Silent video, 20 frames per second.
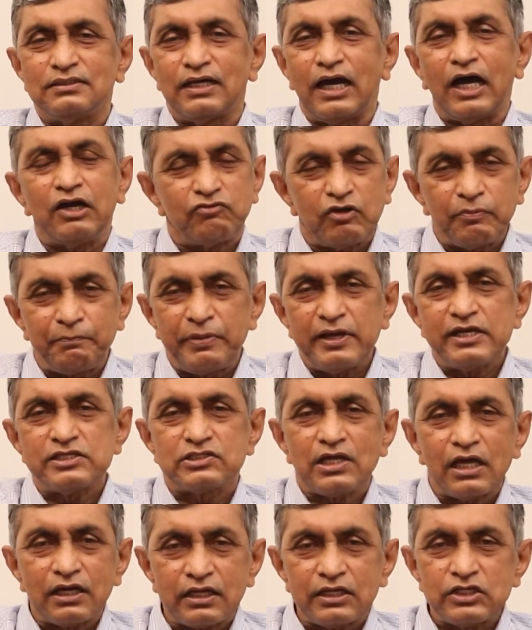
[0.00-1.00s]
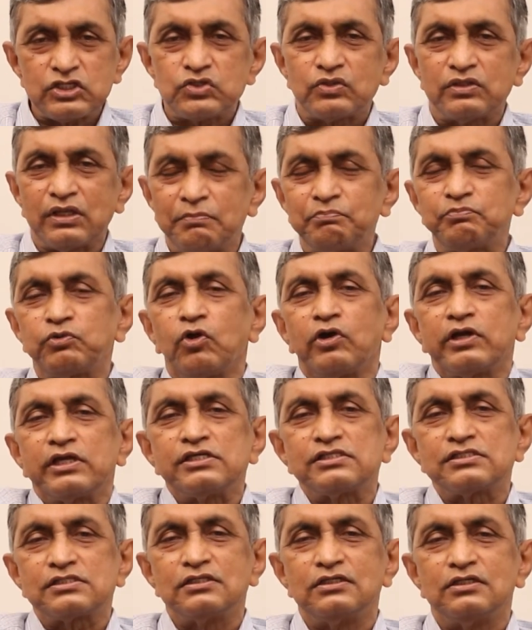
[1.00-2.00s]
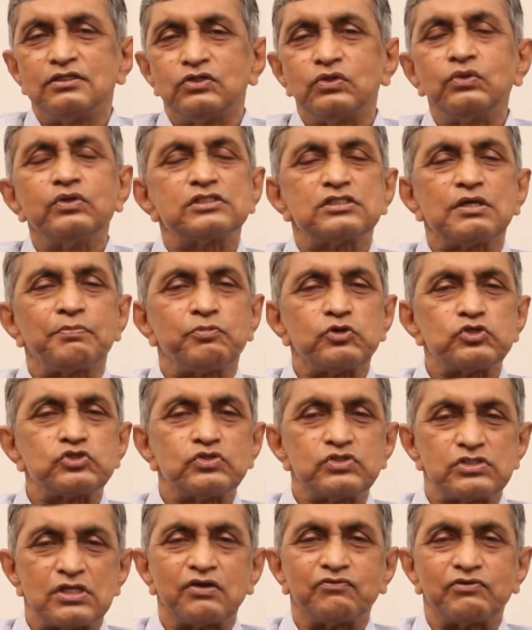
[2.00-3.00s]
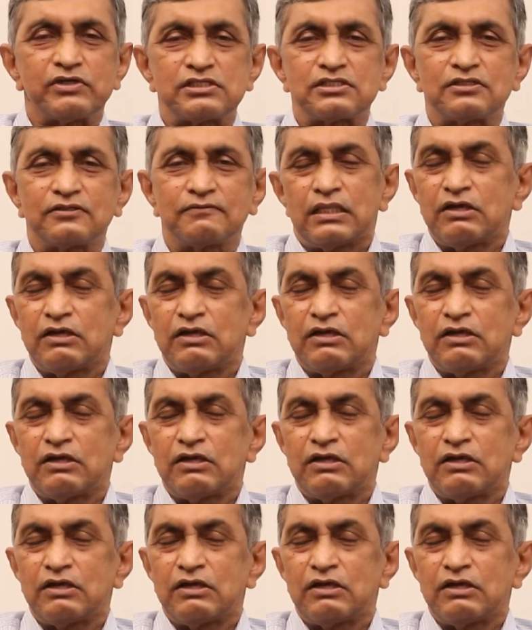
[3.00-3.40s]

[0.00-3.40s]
and we pay salaries to the employees who are supposed to serve us.